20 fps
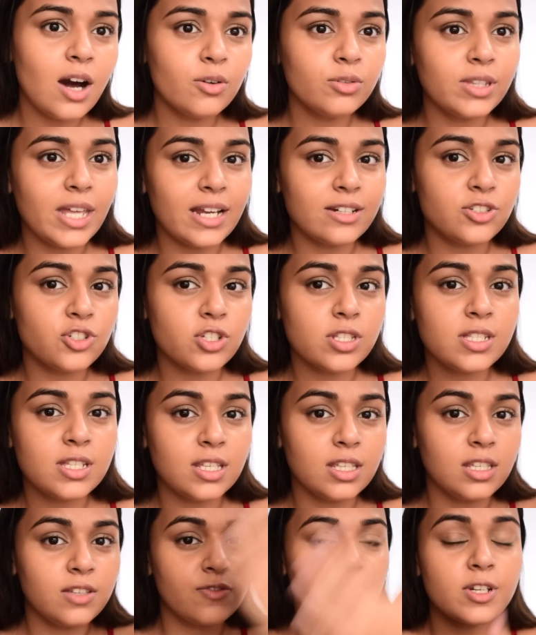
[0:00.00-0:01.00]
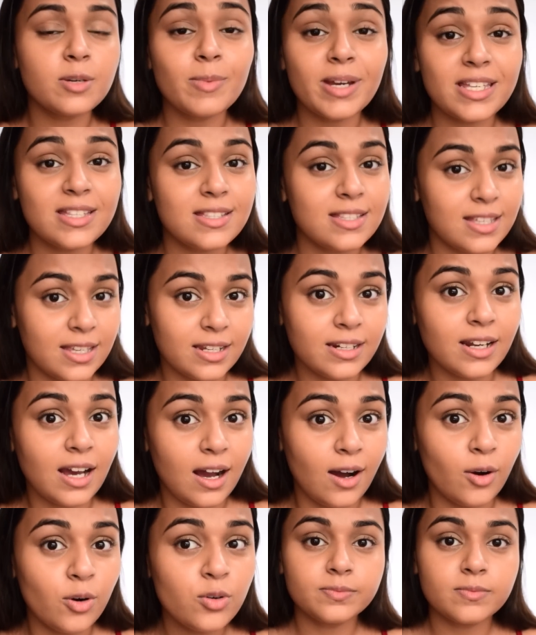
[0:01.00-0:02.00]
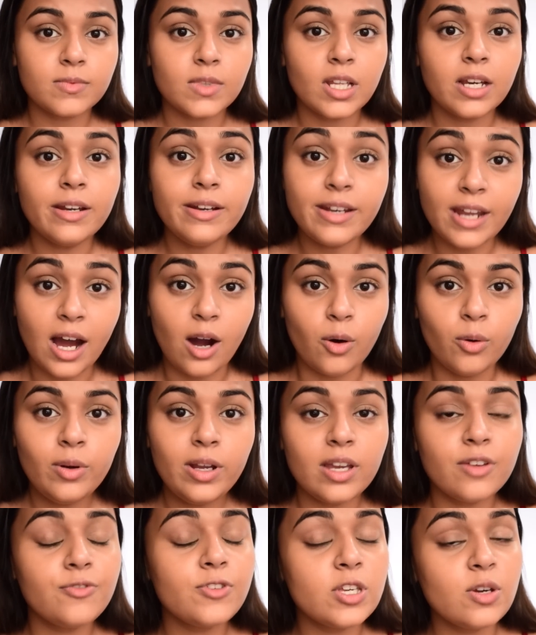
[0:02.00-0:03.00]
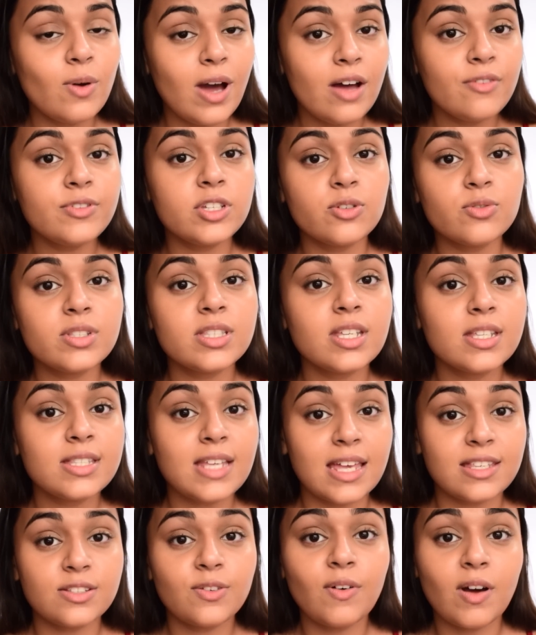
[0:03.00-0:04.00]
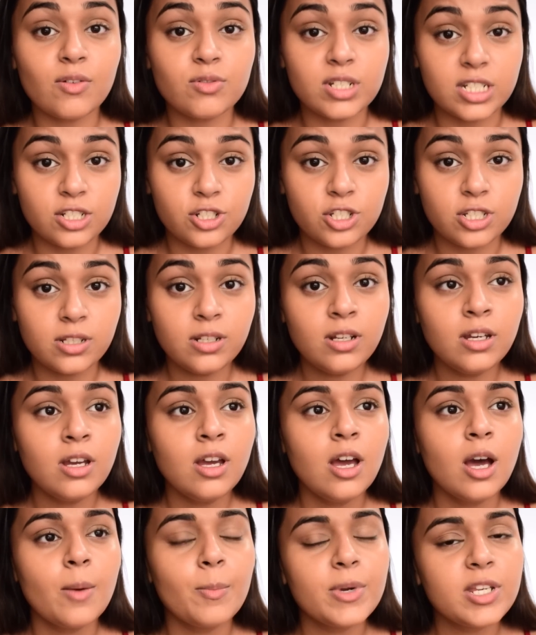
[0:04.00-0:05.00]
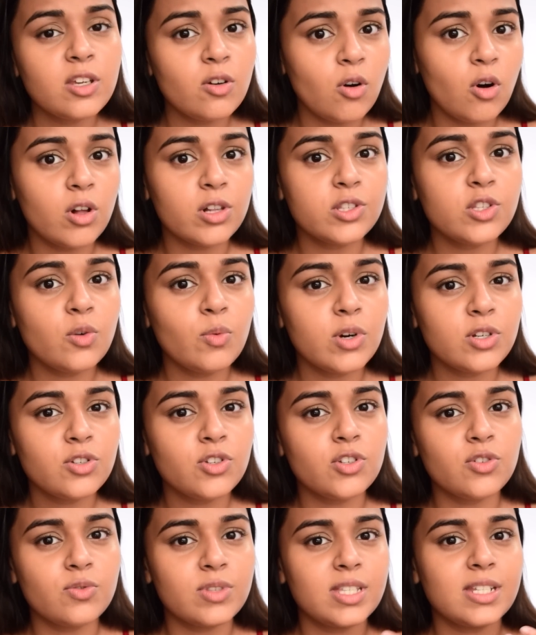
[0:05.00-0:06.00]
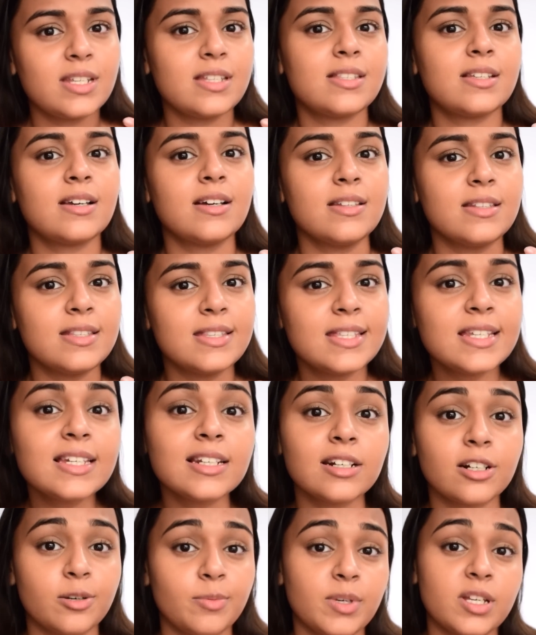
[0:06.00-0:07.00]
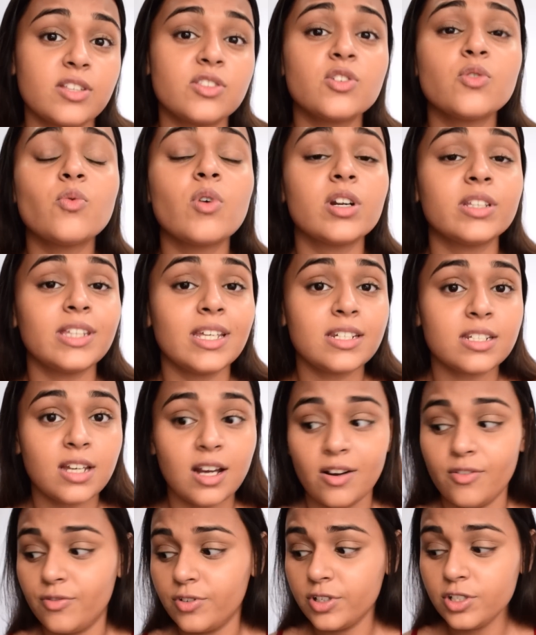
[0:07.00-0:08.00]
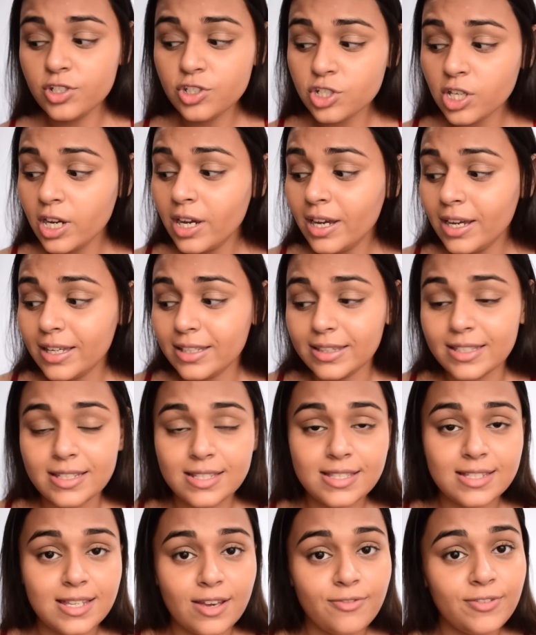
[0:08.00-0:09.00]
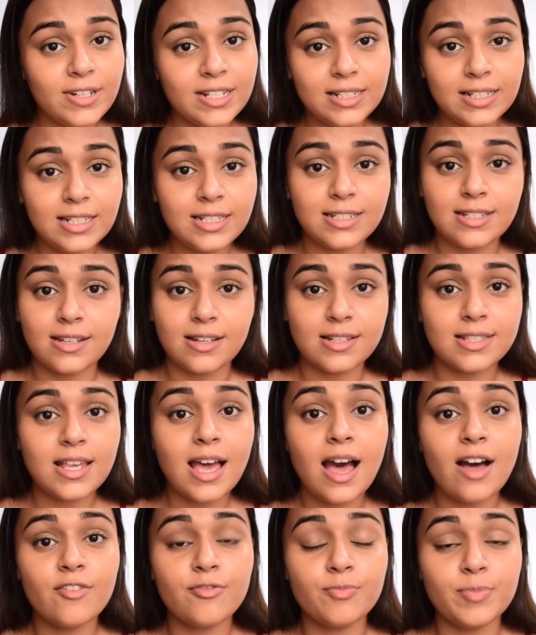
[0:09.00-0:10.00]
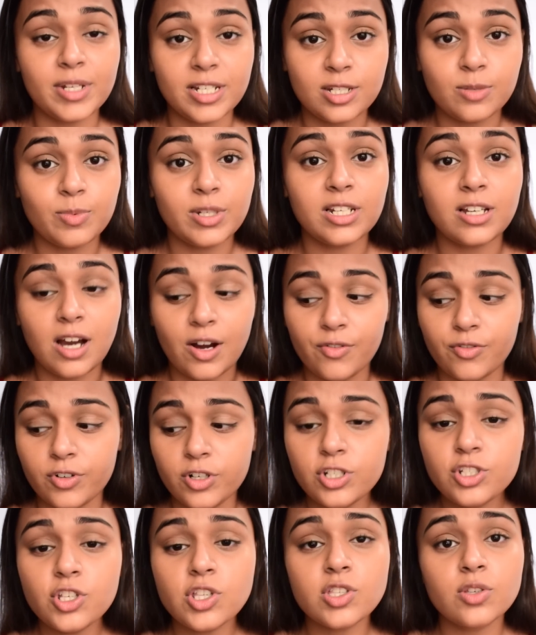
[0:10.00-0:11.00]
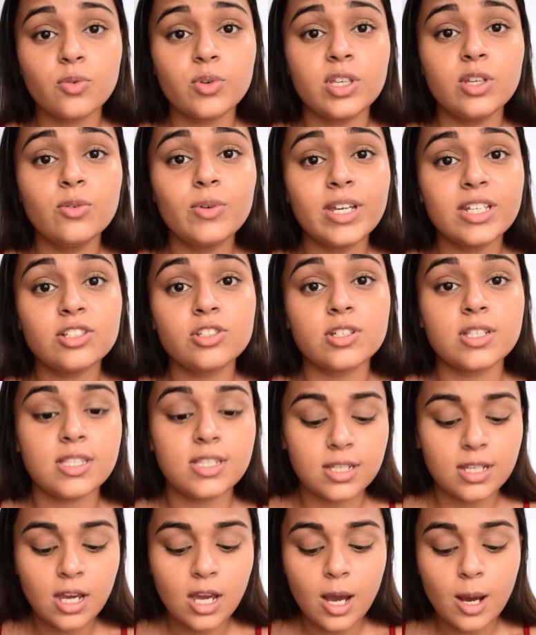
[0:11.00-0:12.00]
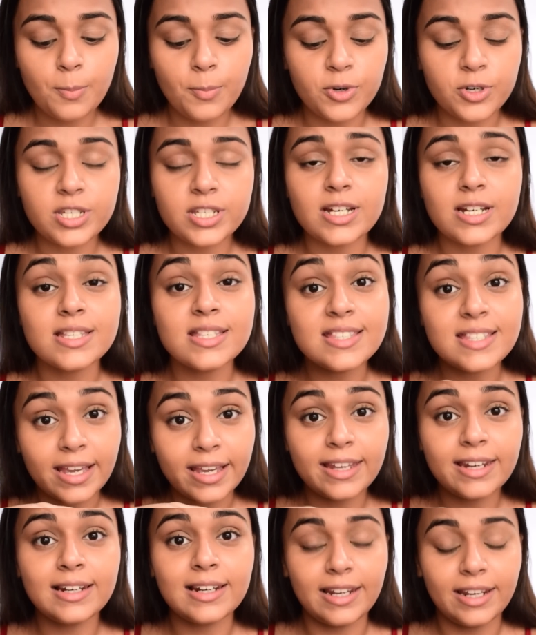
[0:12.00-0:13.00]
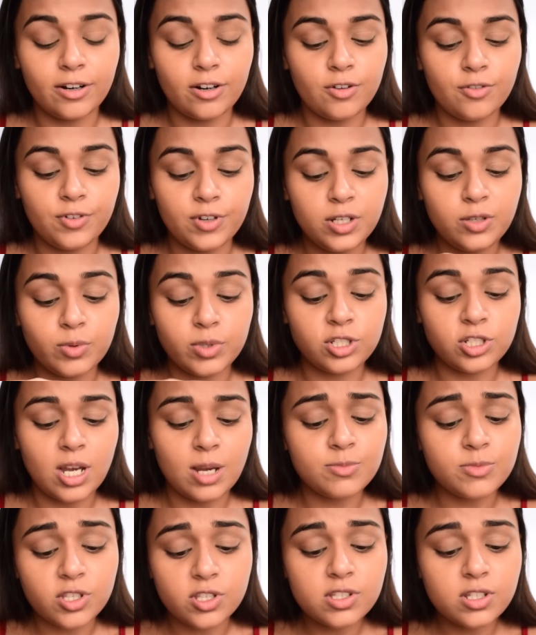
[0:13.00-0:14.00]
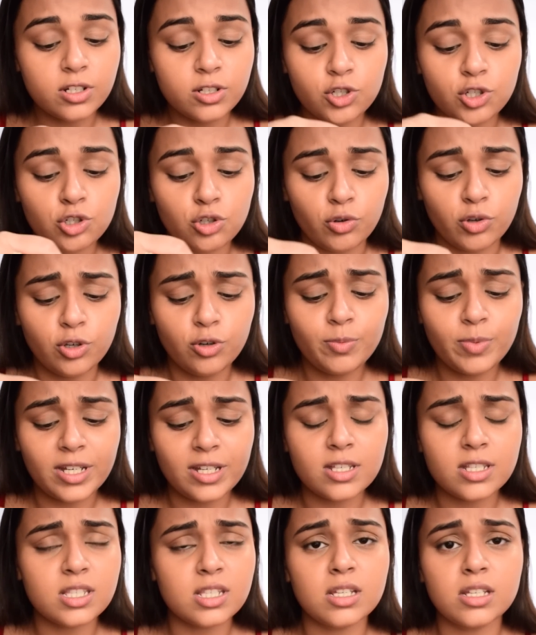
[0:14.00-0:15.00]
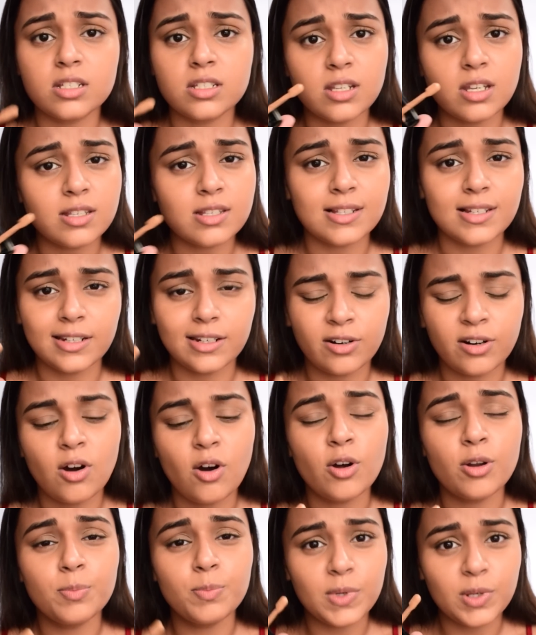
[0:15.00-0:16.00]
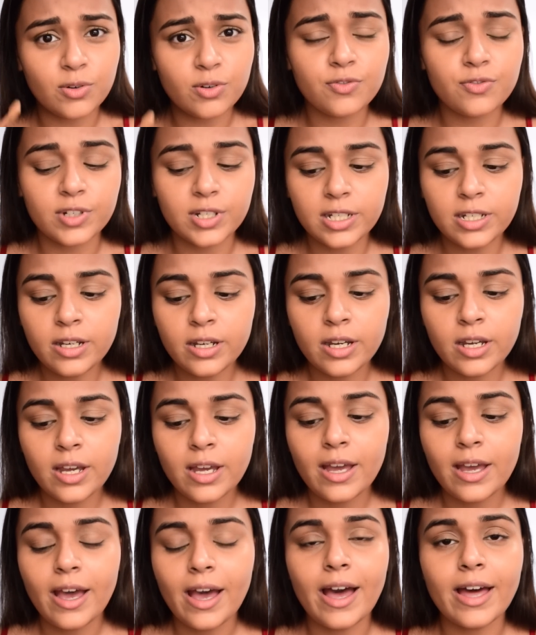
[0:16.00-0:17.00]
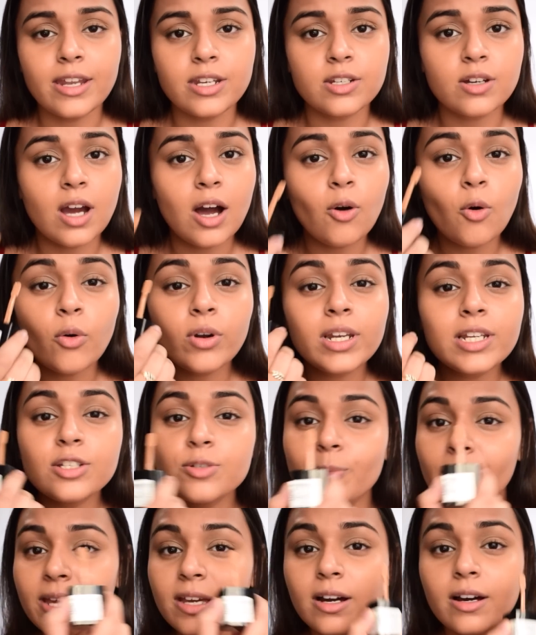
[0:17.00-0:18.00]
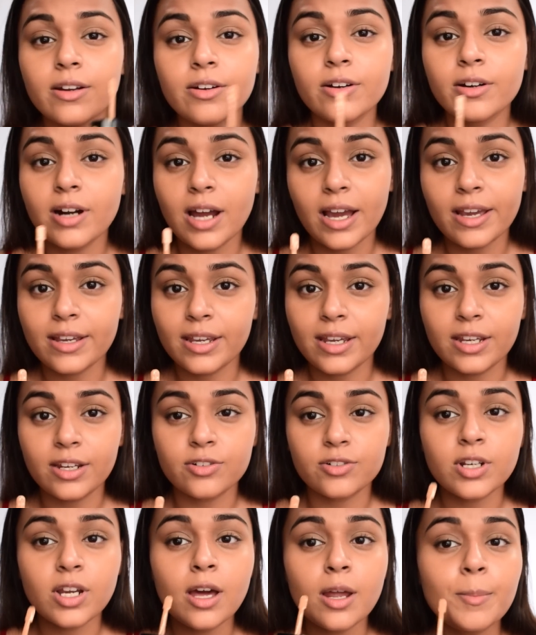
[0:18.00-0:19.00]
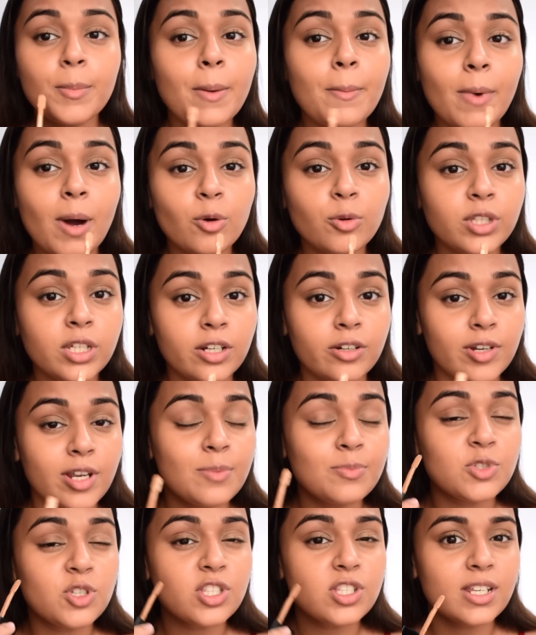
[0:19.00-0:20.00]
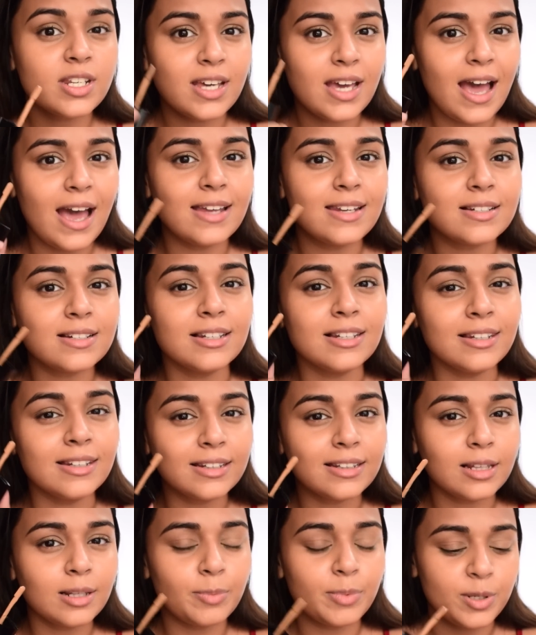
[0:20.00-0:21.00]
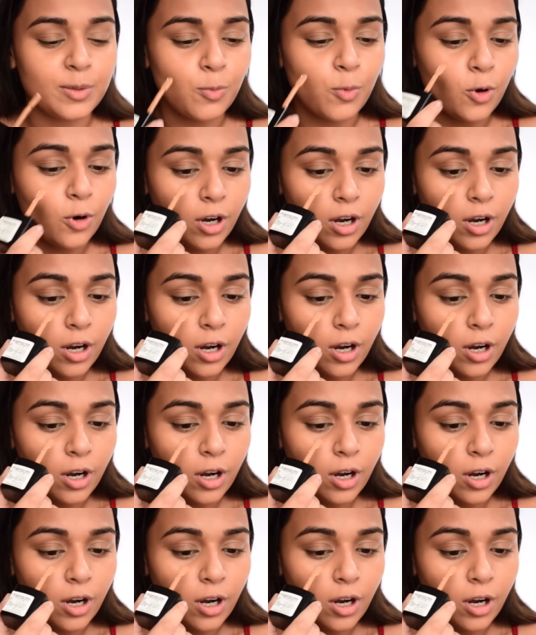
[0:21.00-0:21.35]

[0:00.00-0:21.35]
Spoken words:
That just even my skin out. Now, if you have used this as a foundation, but you also want to use it as a concealer because you want that coverage, this definitely does have buildable coverage, so you can just put a second layer of it, which I'm just going to show you because it does layer on beautifully. And only to my under eye area and my mouth area, I'm just going to add a little bit more.